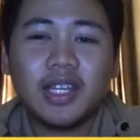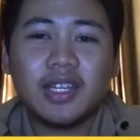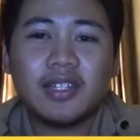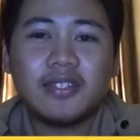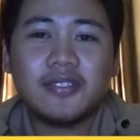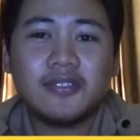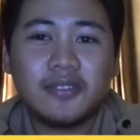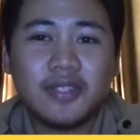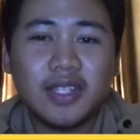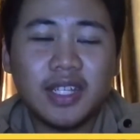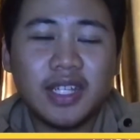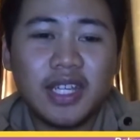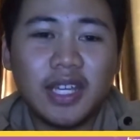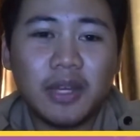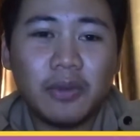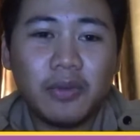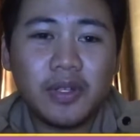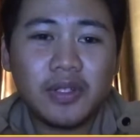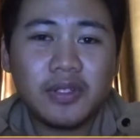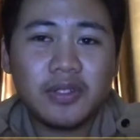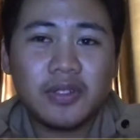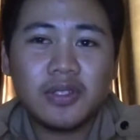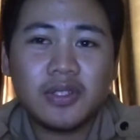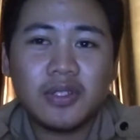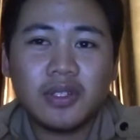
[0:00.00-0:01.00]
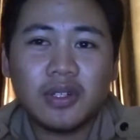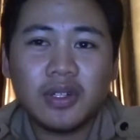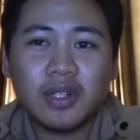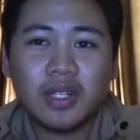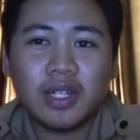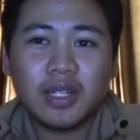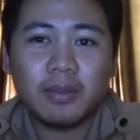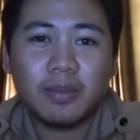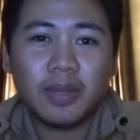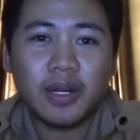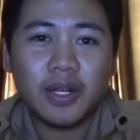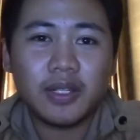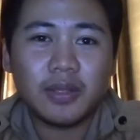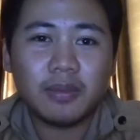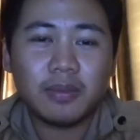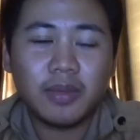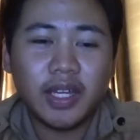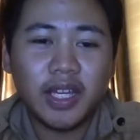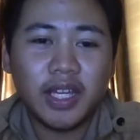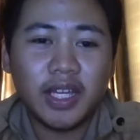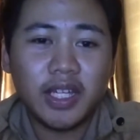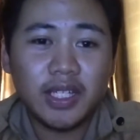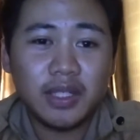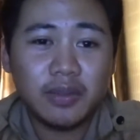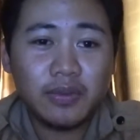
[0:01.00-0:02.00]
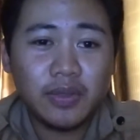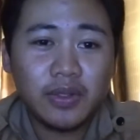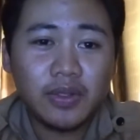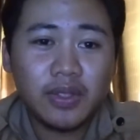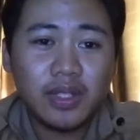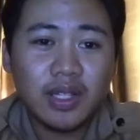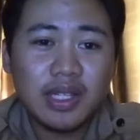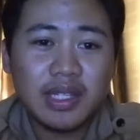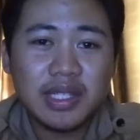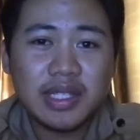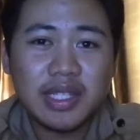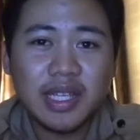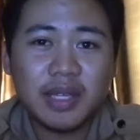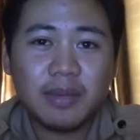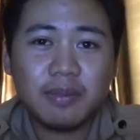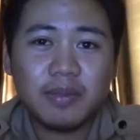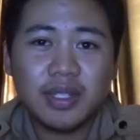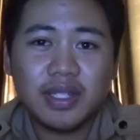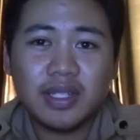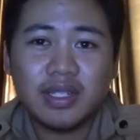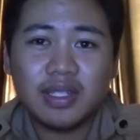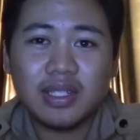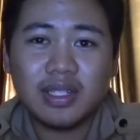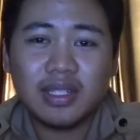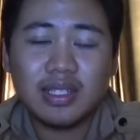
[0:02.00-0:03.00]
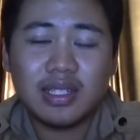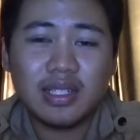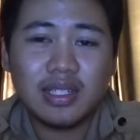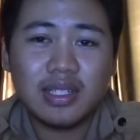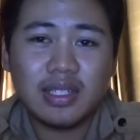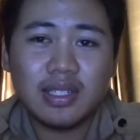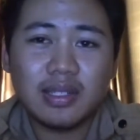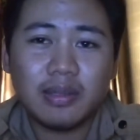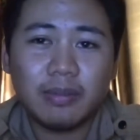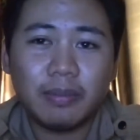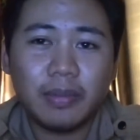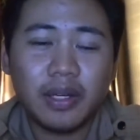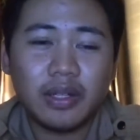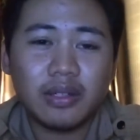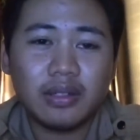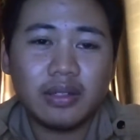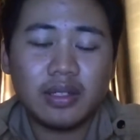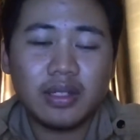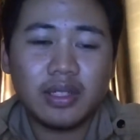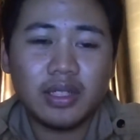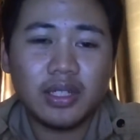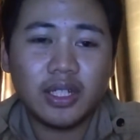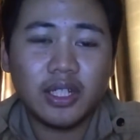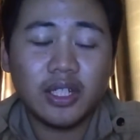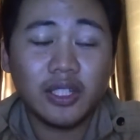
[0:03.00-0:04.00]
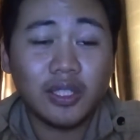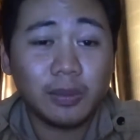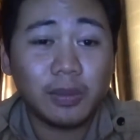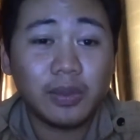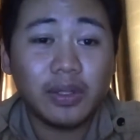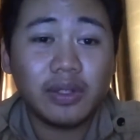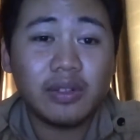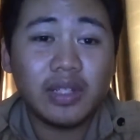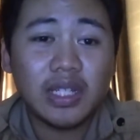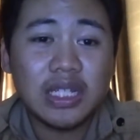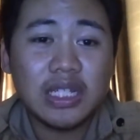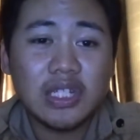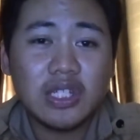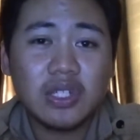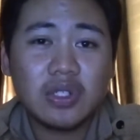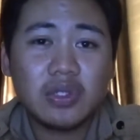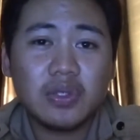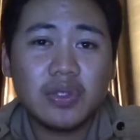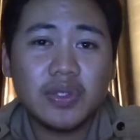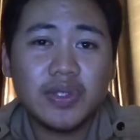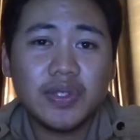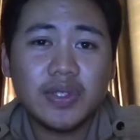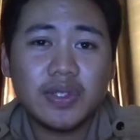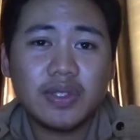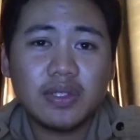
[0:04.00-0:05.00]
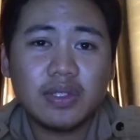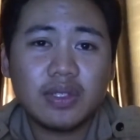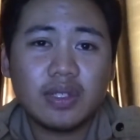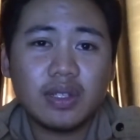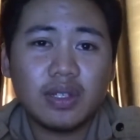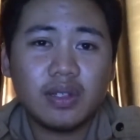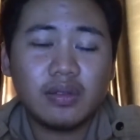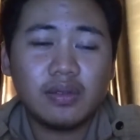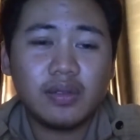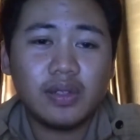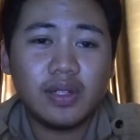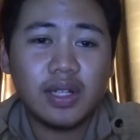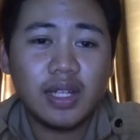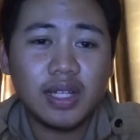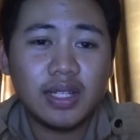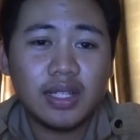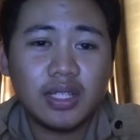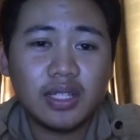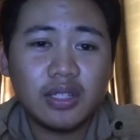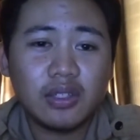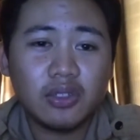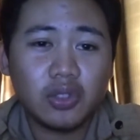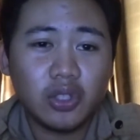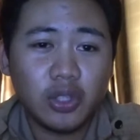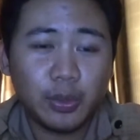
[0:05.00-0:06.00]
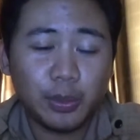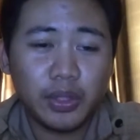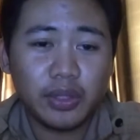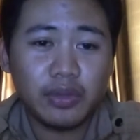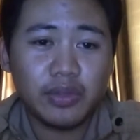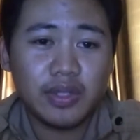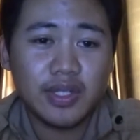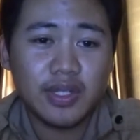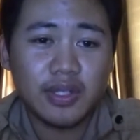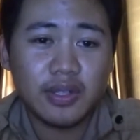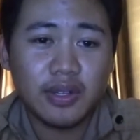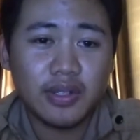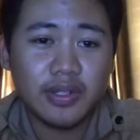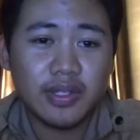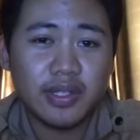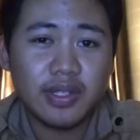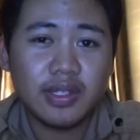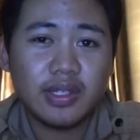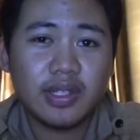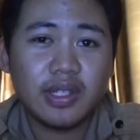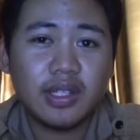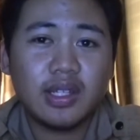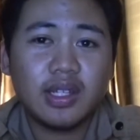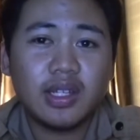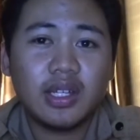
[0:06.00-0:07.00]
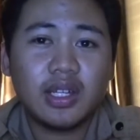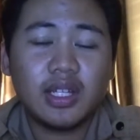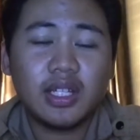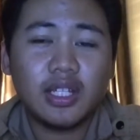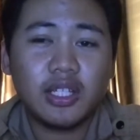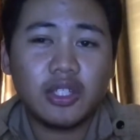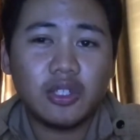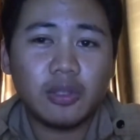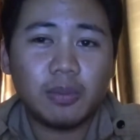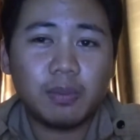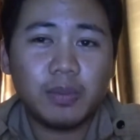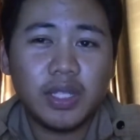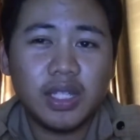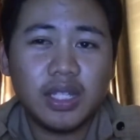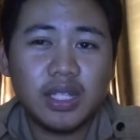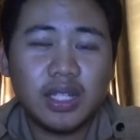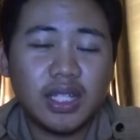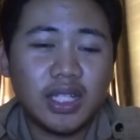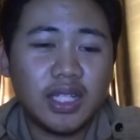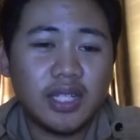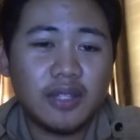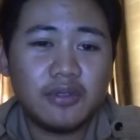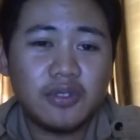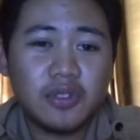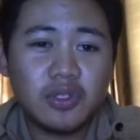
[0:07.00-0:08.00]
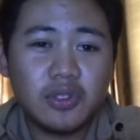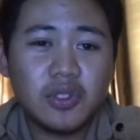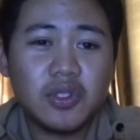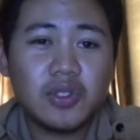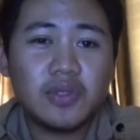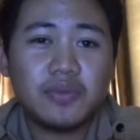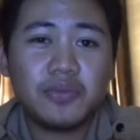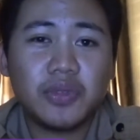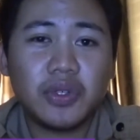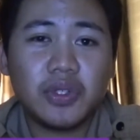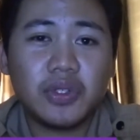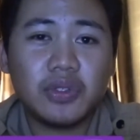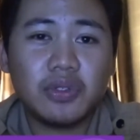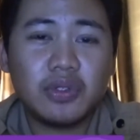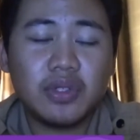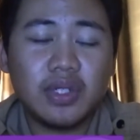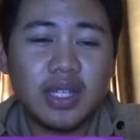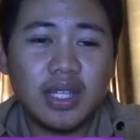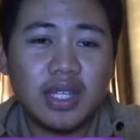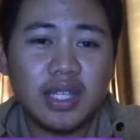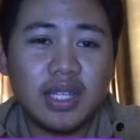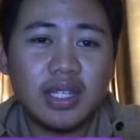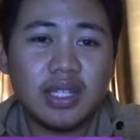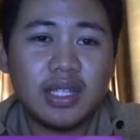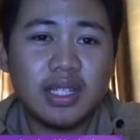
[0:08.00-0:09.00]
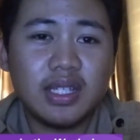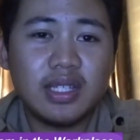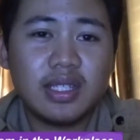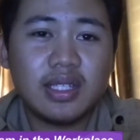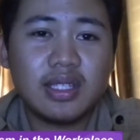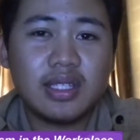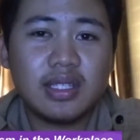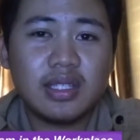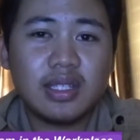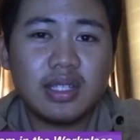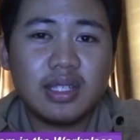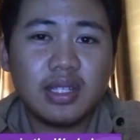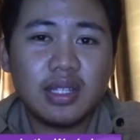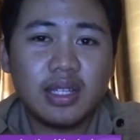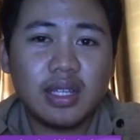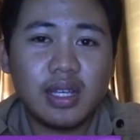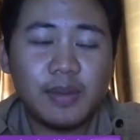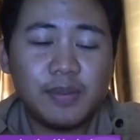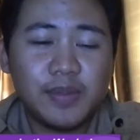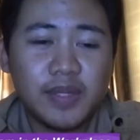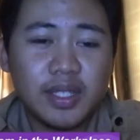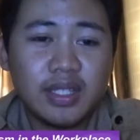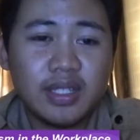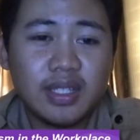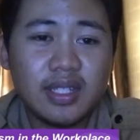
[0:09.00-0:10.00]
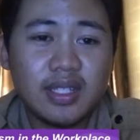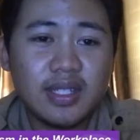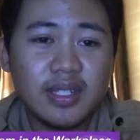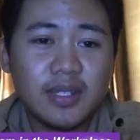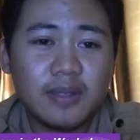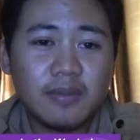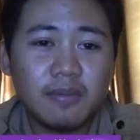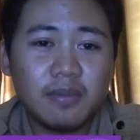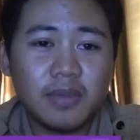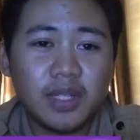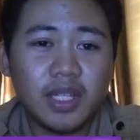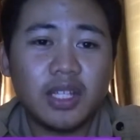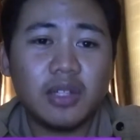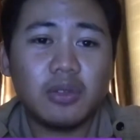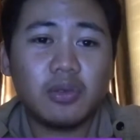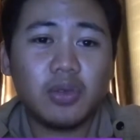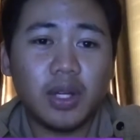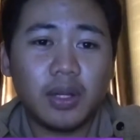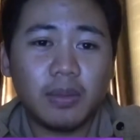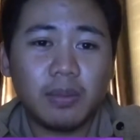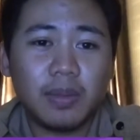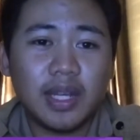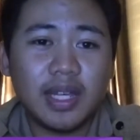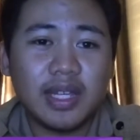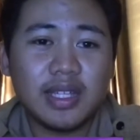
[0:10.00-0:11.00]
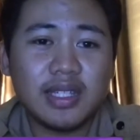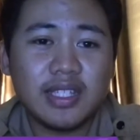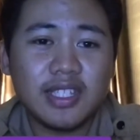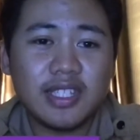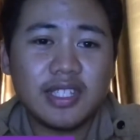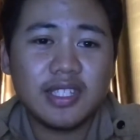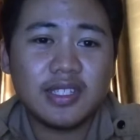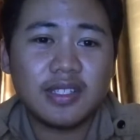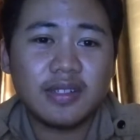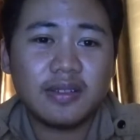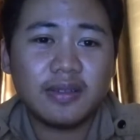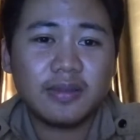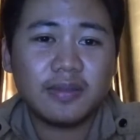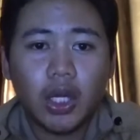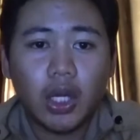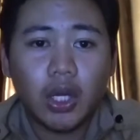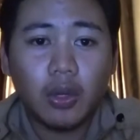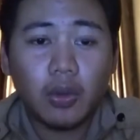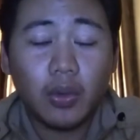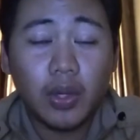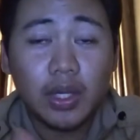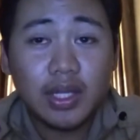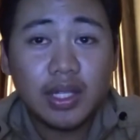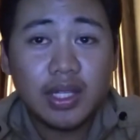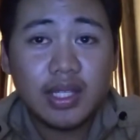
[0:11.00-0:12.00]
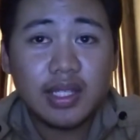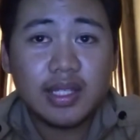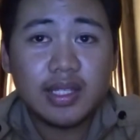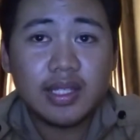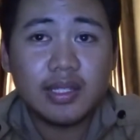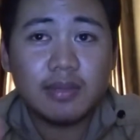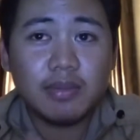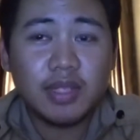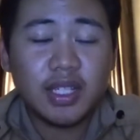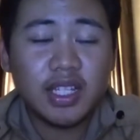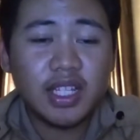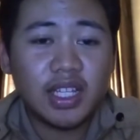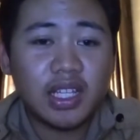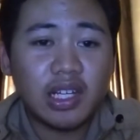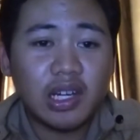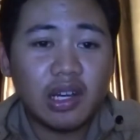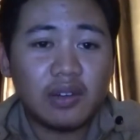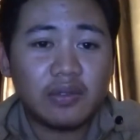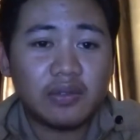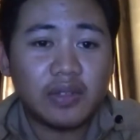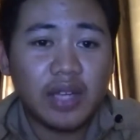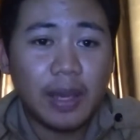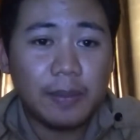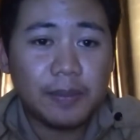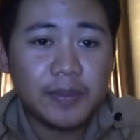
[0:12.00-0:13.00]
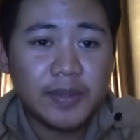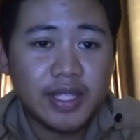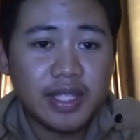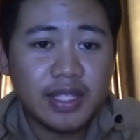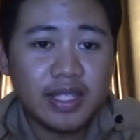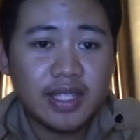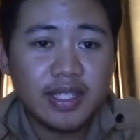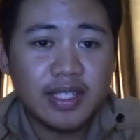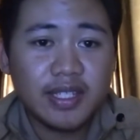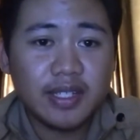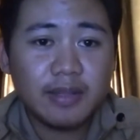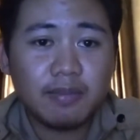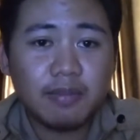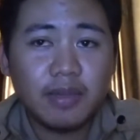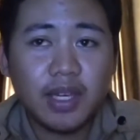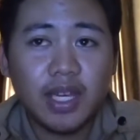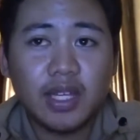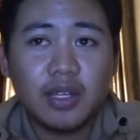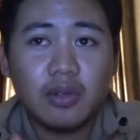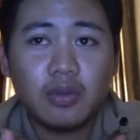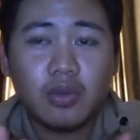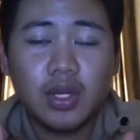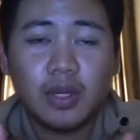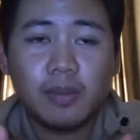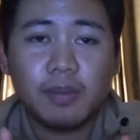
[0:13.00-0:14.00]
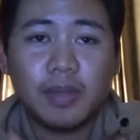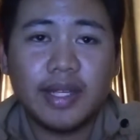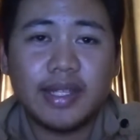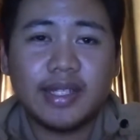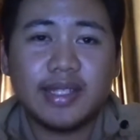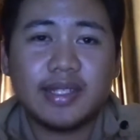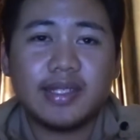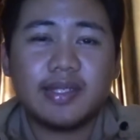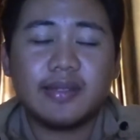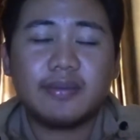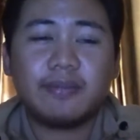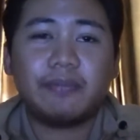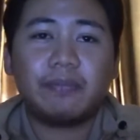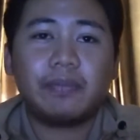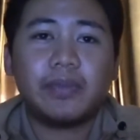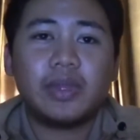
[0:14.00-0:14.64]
Today I want to talk about my individual assignment that is about the contemporary issues related to human resource. The topic that I have chosen for today is absenteeism in the workplace. What is the meaning of absenteeism at the workplace?